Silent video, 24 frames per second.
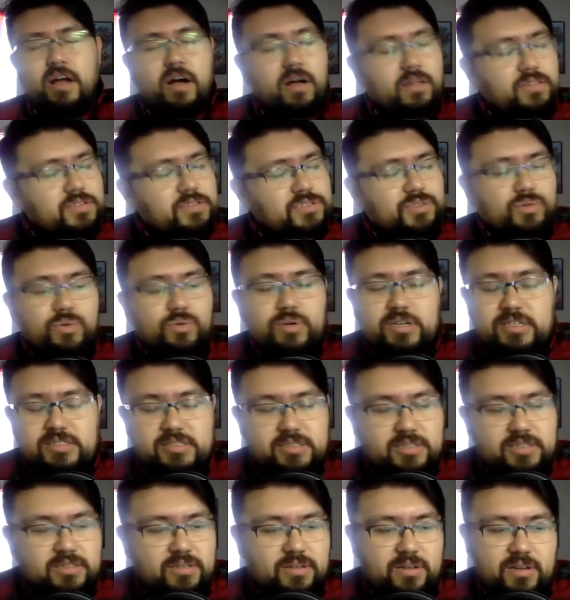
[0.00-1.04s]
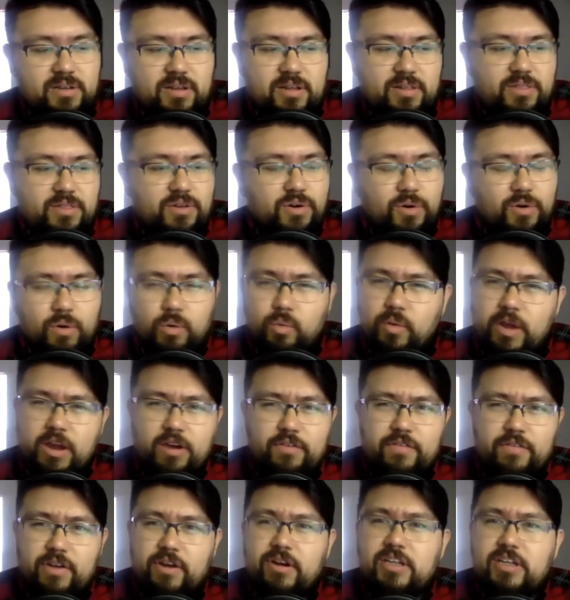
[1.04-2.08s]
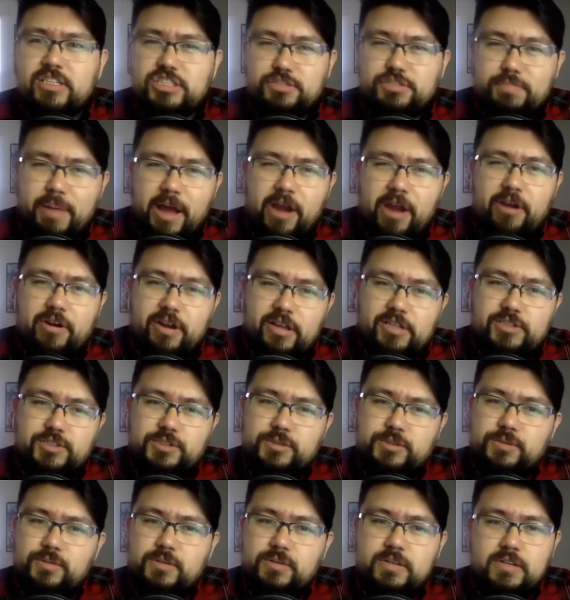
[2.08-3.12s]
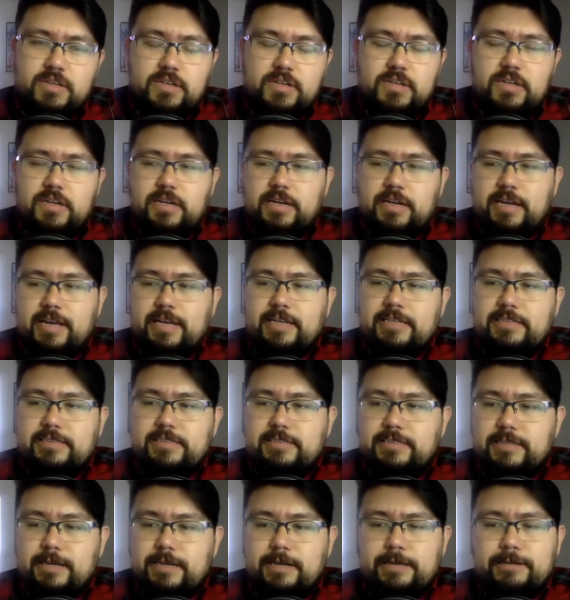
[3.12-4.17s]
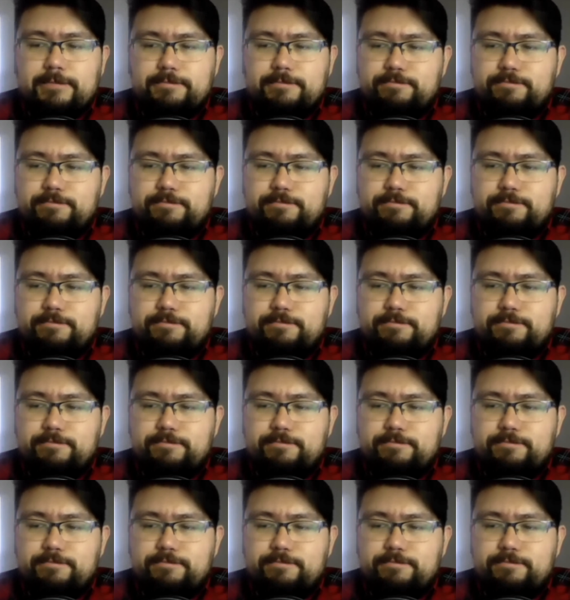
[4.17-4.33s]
the stories in in their own way are very inspiring too and um,